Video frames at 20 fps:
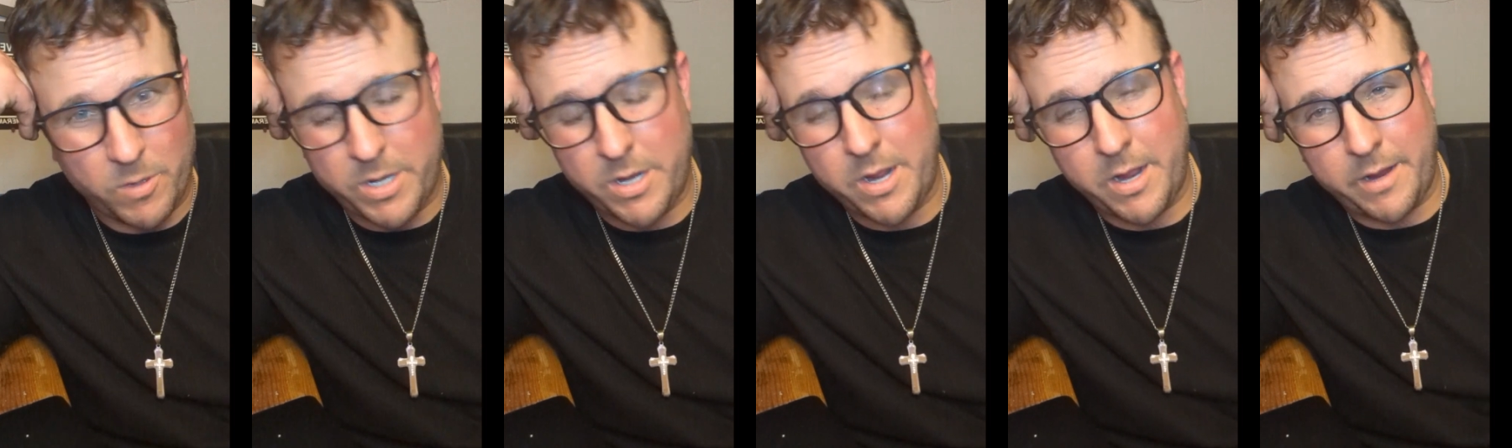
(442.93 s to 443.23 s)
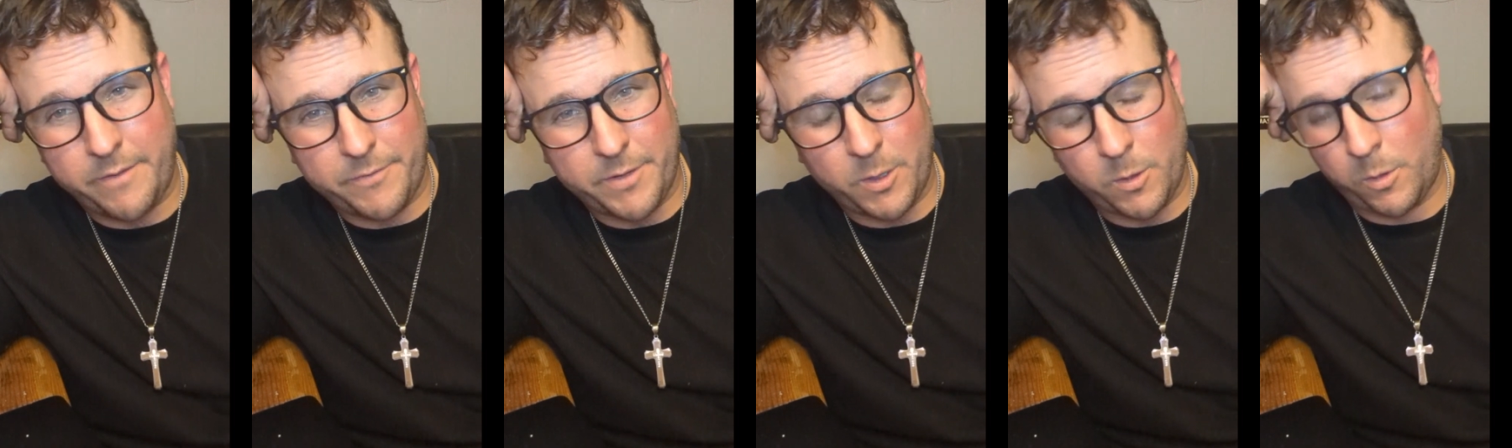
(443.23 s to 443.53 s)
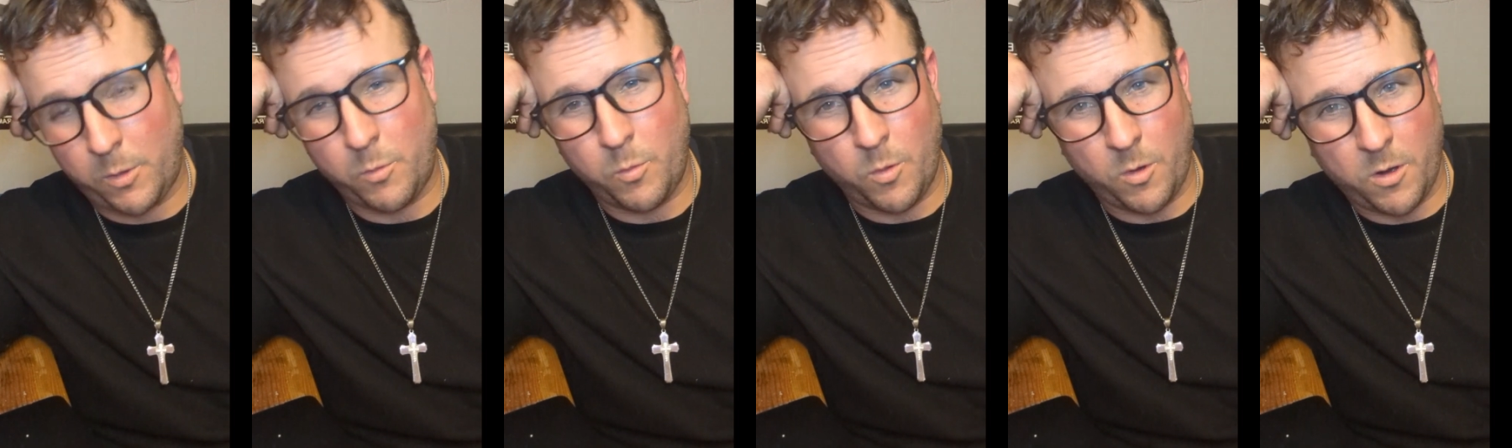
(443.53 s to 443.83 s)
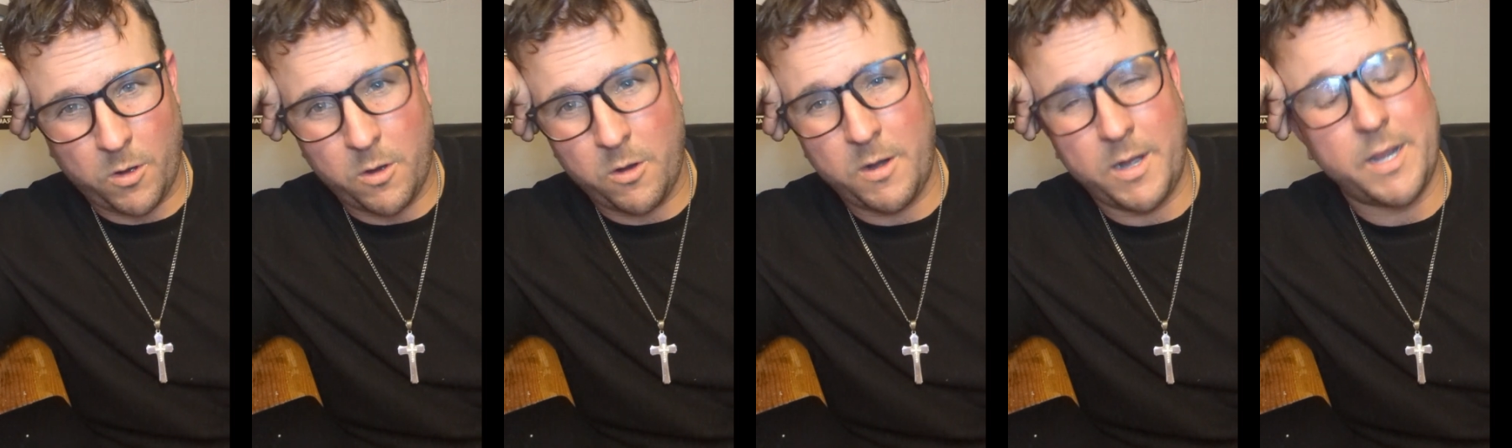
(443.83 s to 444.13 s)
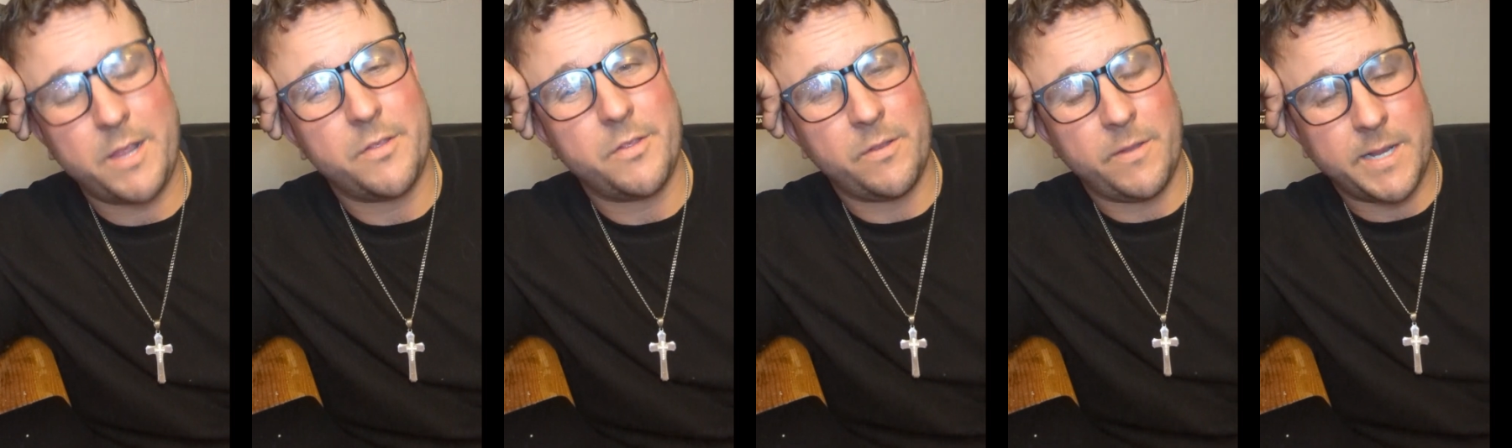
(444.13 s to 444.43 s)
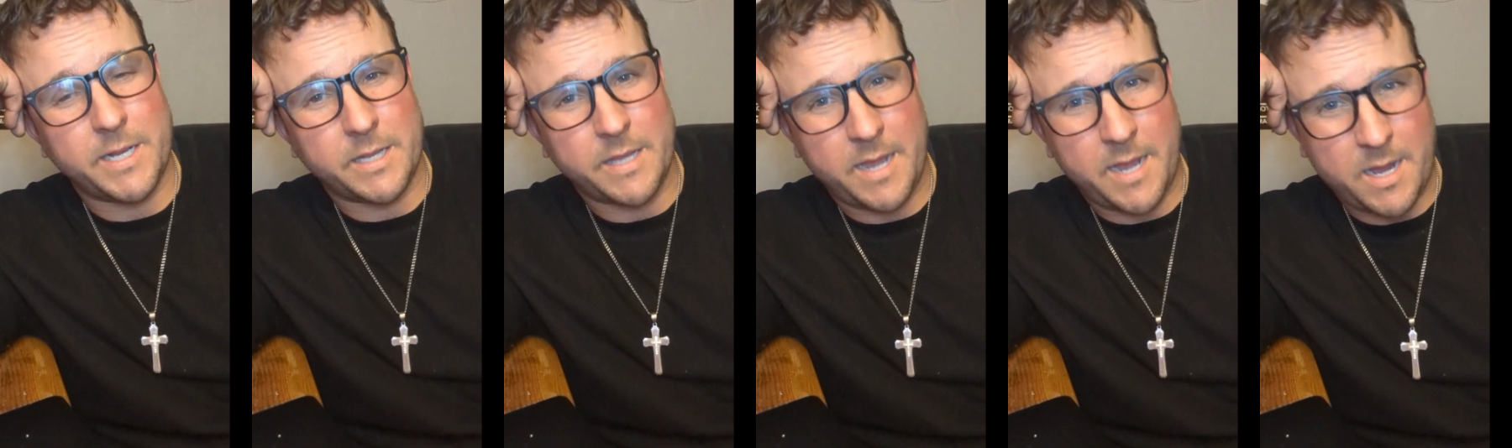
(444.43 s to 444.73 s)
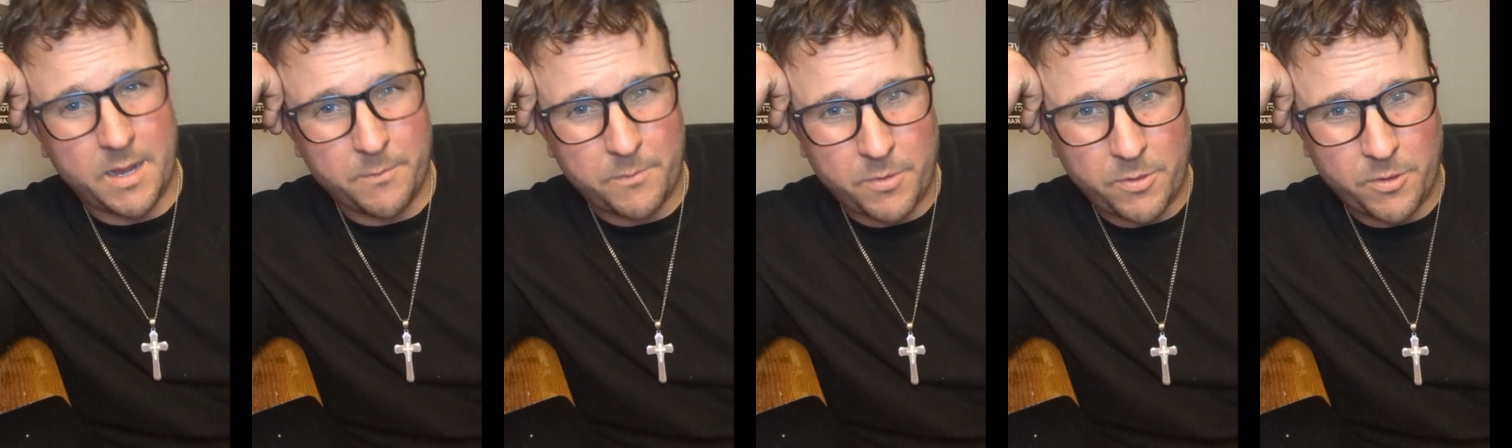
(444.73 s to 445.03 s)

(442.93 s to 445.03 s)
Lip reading: when you have to go to work or anything like that.